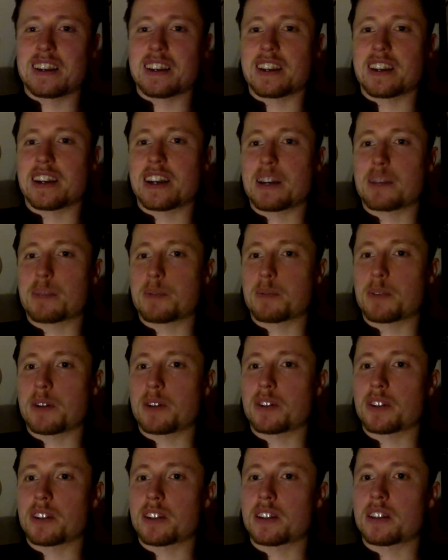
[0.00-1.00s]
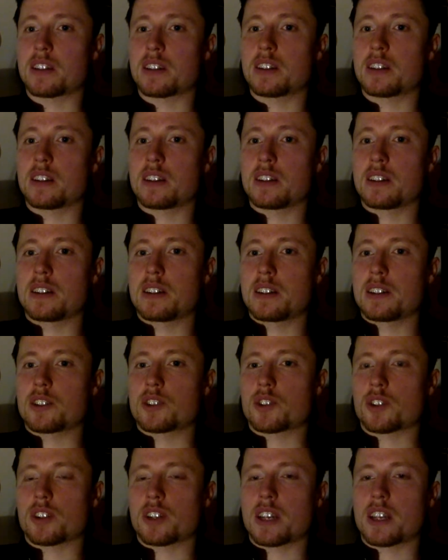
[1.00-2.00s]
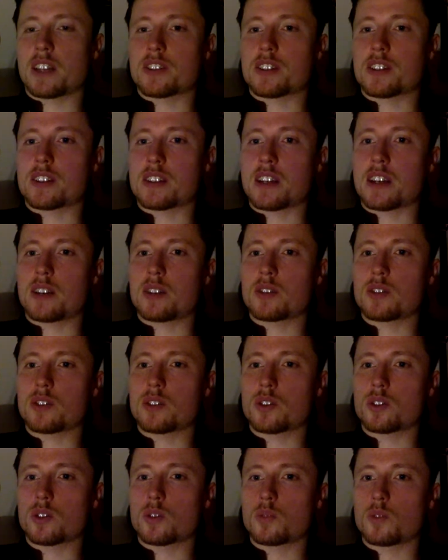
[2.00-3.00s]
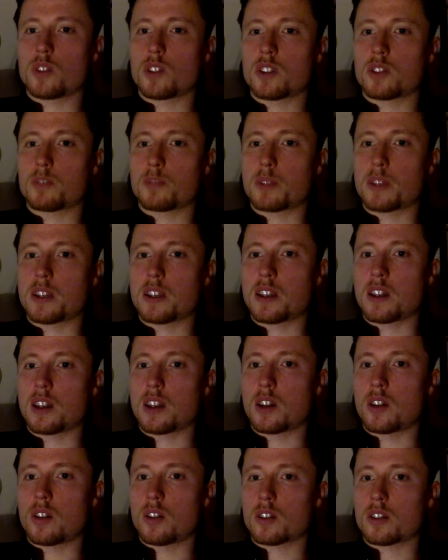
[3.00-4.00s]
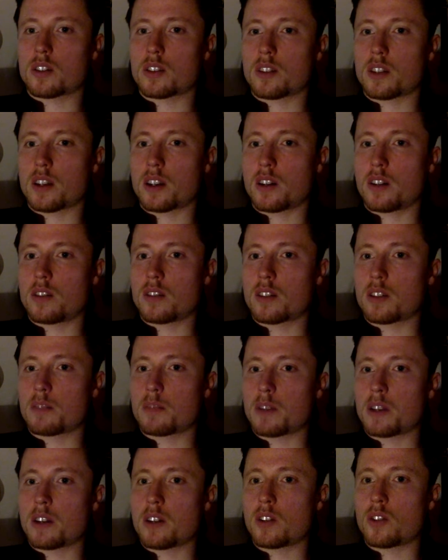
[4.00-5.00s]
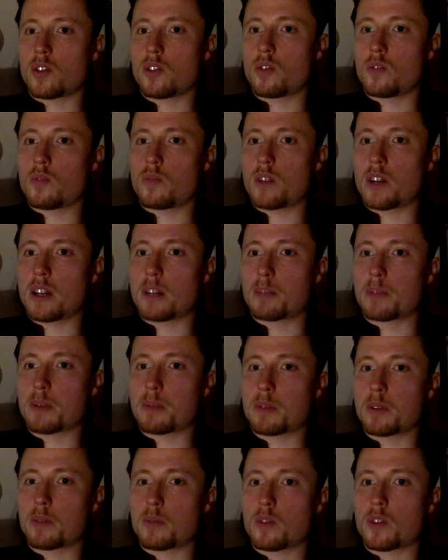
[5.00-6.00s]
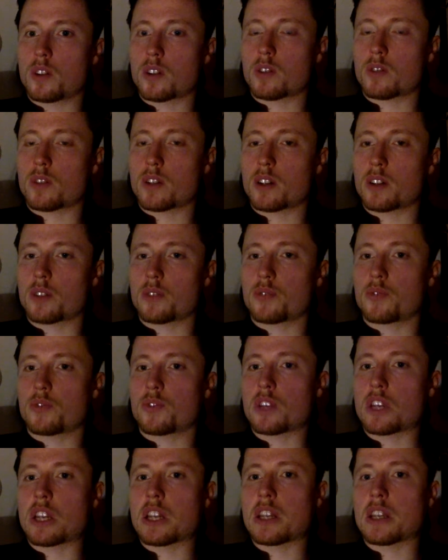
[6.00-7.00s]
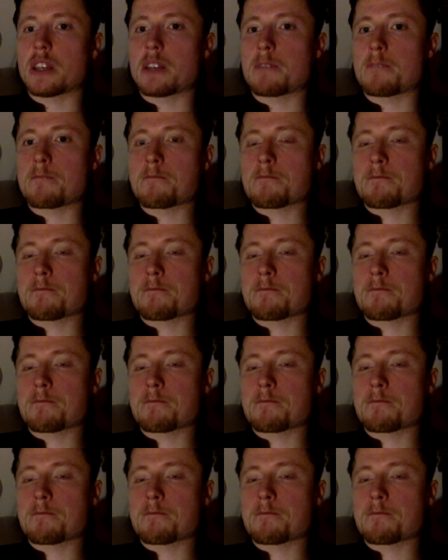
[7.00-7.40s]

hype about that. Jordan Heller says, I also don't want to be locked down in my home while people walk around freely.